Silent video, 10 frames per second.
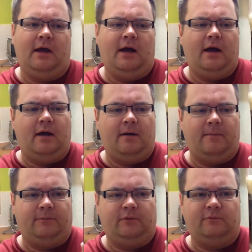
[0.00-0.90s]

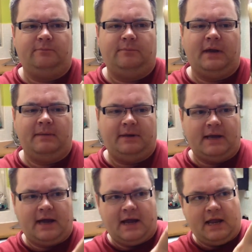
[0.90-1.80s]
So maybe
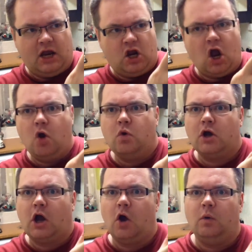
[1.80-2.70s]
a
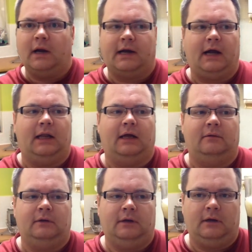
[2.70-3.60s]
Coca-Cola colour.
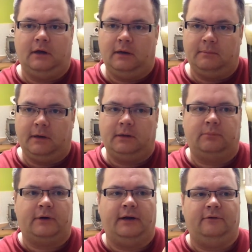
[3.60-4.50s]
Other
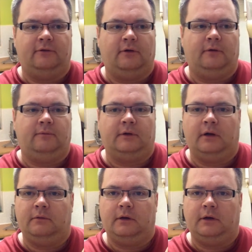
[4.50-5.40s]
brands of
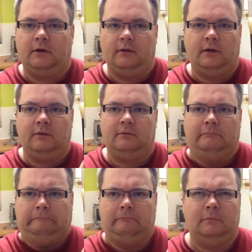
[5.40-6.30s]
Coca-Cola,
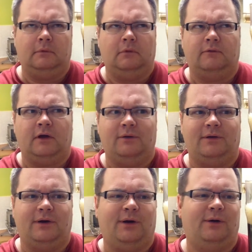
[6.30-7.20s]
of
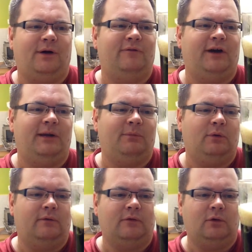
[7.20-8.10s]
Coke, are
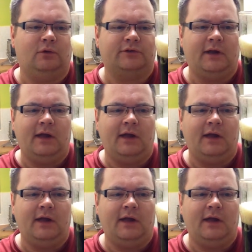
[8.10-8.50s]
available, of course.